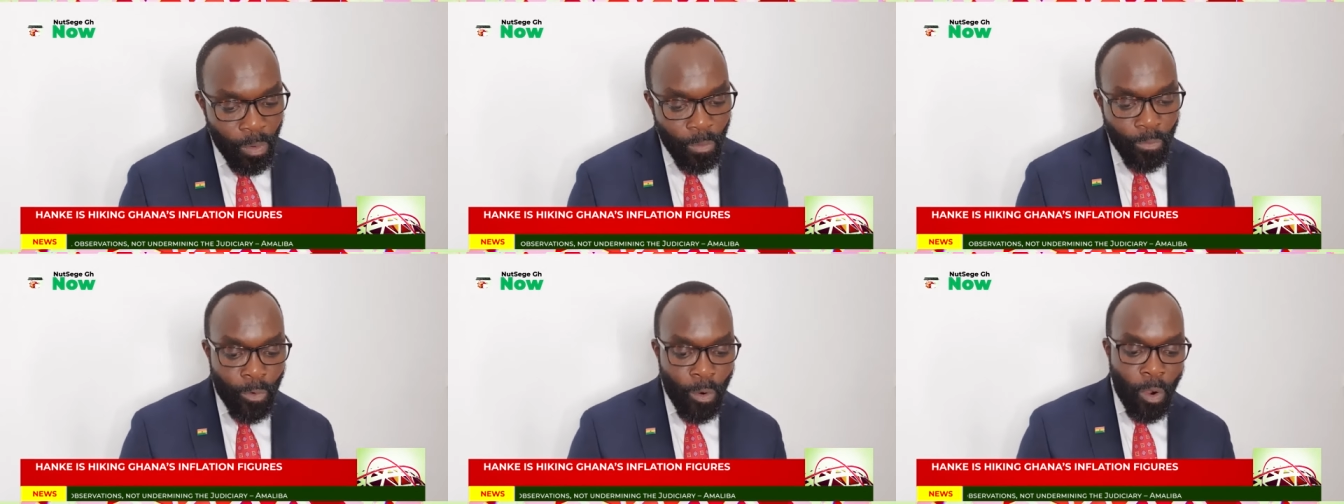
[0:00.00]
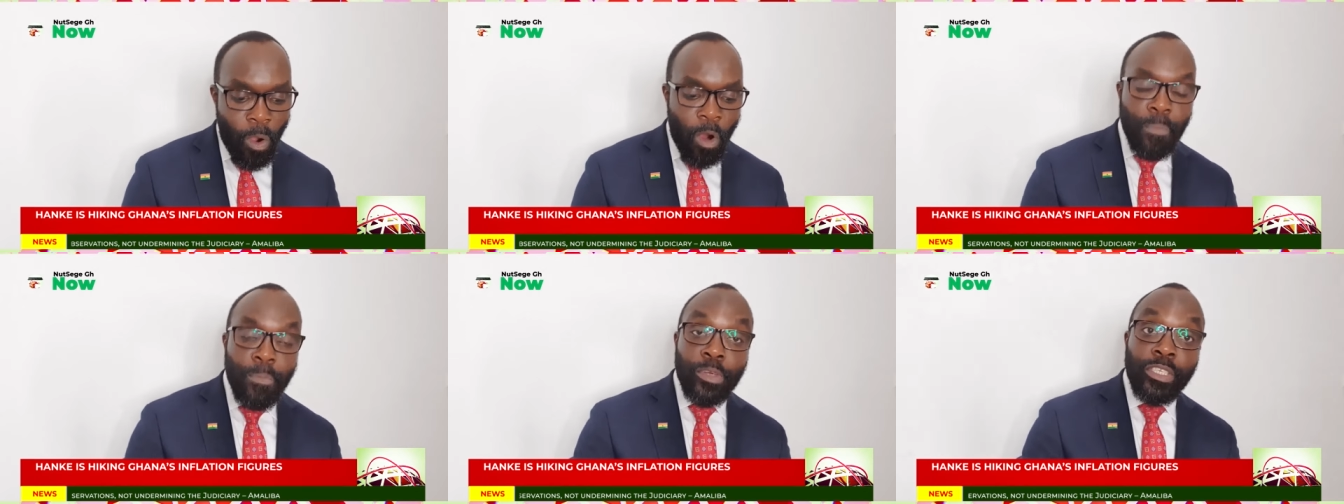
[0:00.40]
for
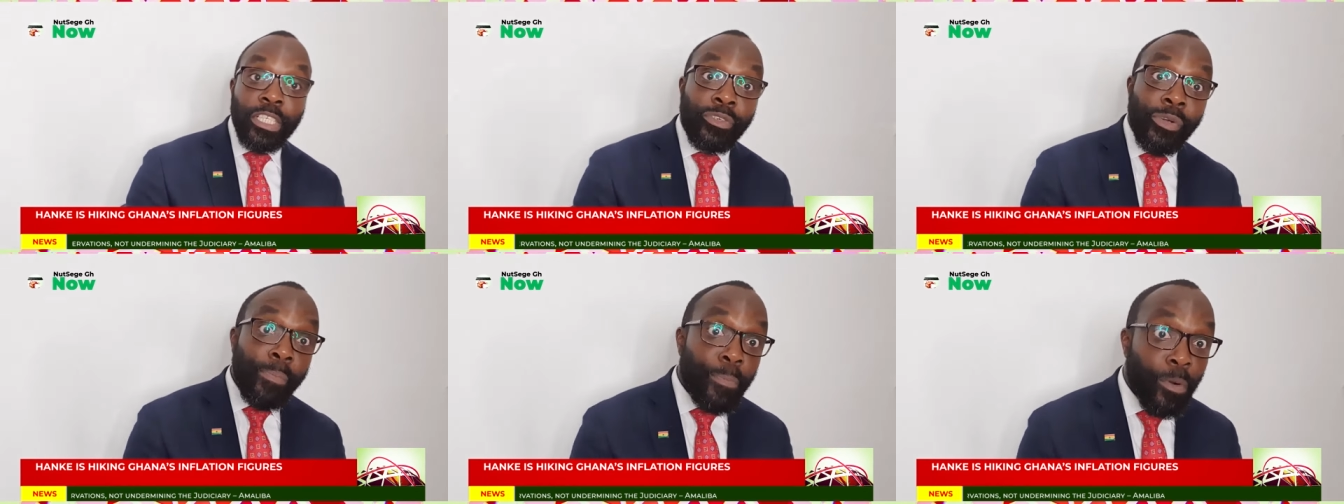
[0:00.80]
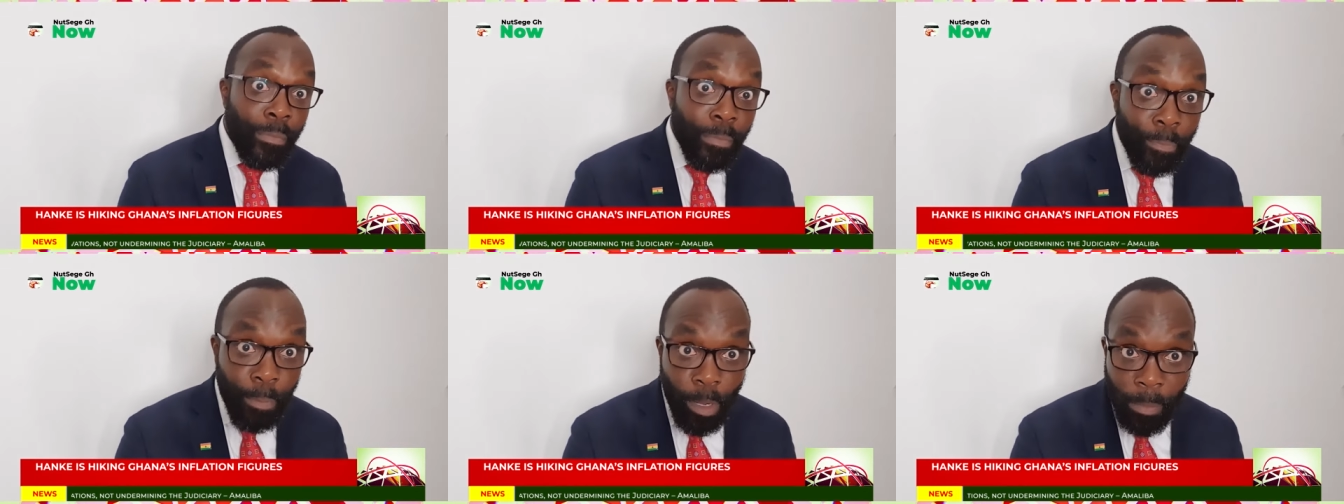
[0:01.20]
All Monetary
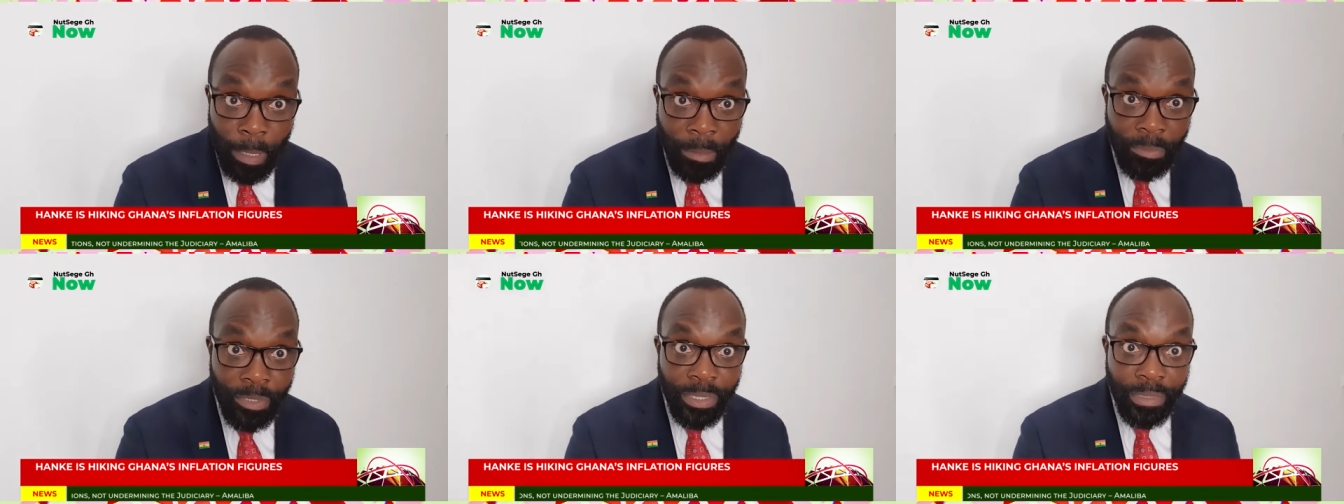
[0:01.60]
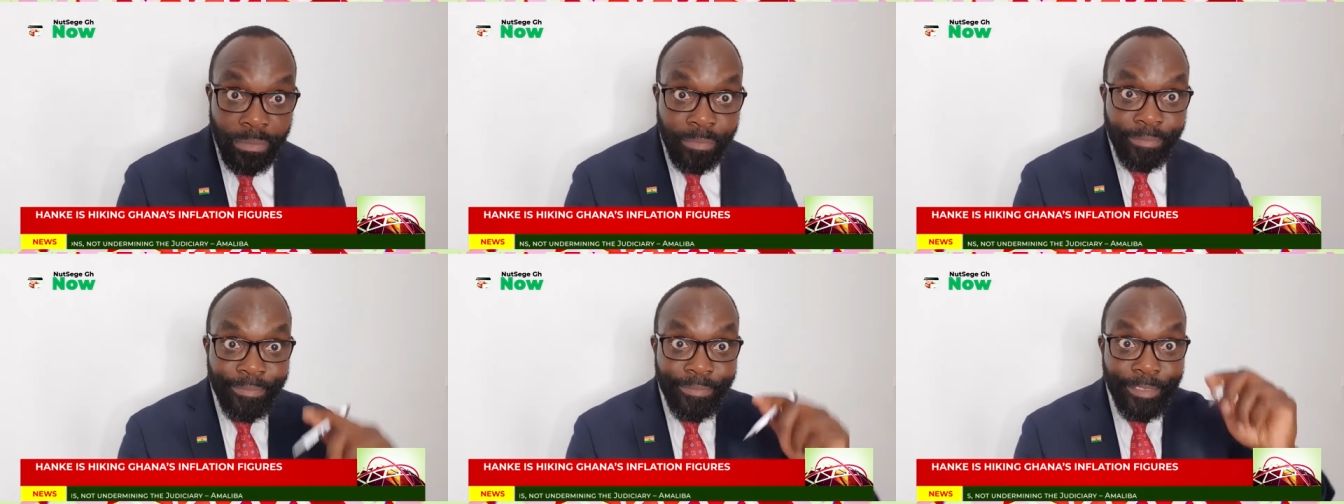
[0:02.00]
Problems?
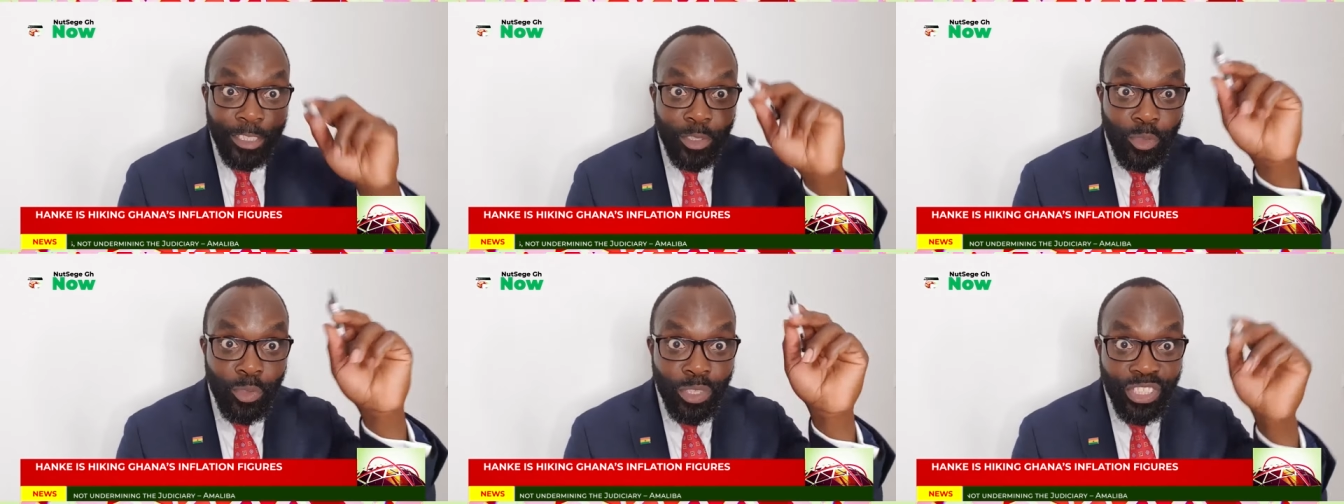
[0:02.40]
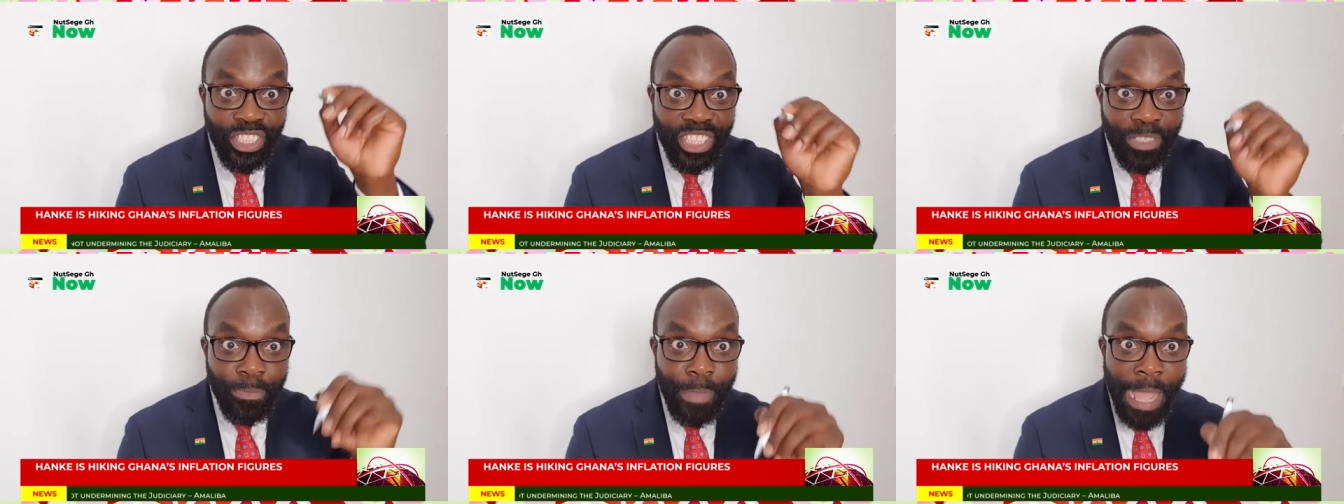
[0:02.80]

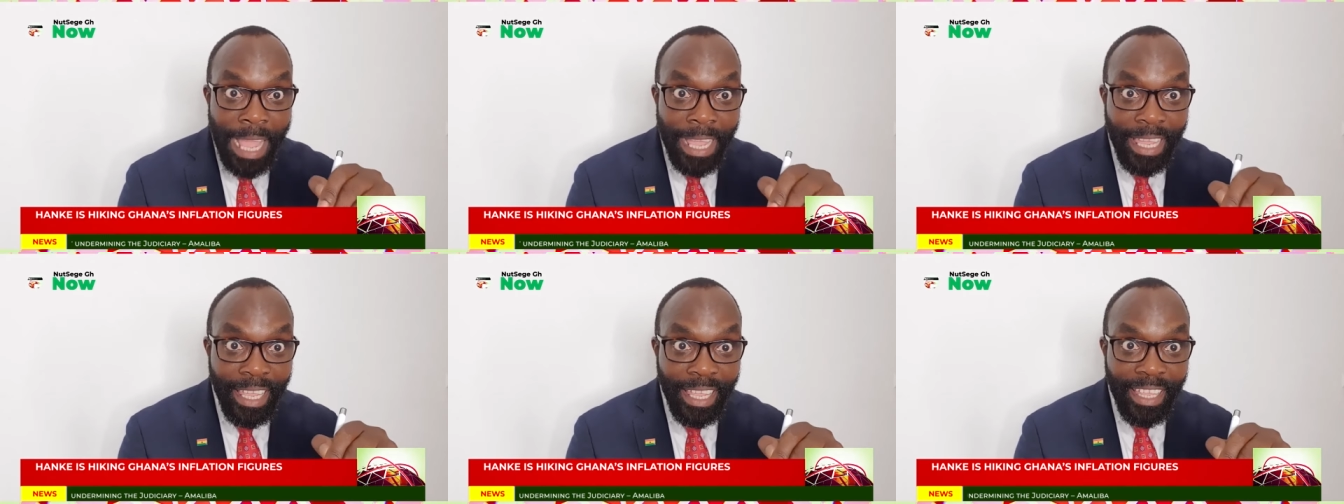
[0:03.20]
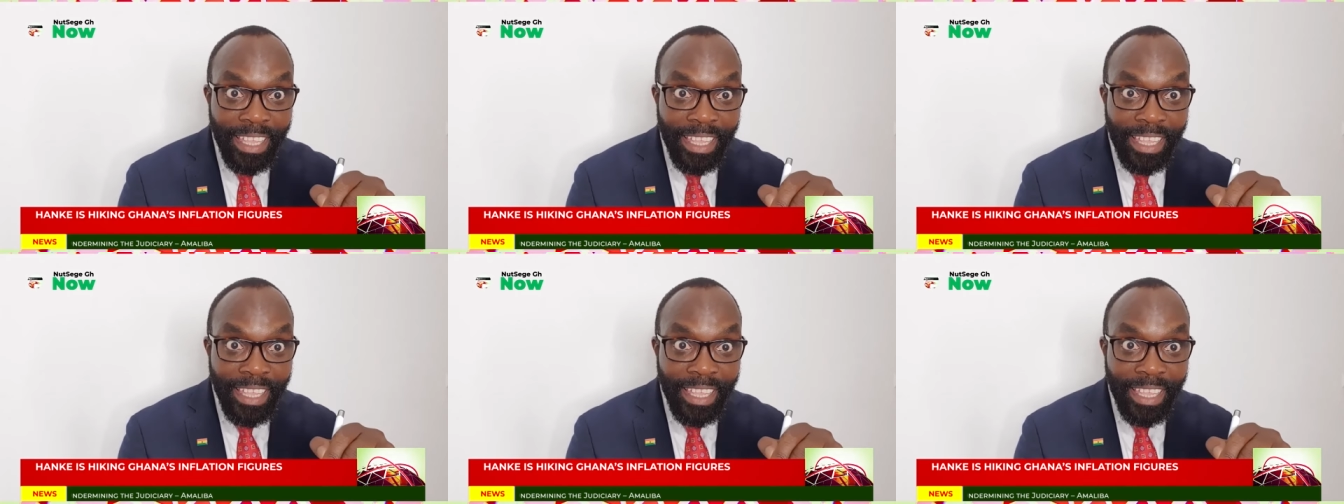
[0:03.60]
Question mark.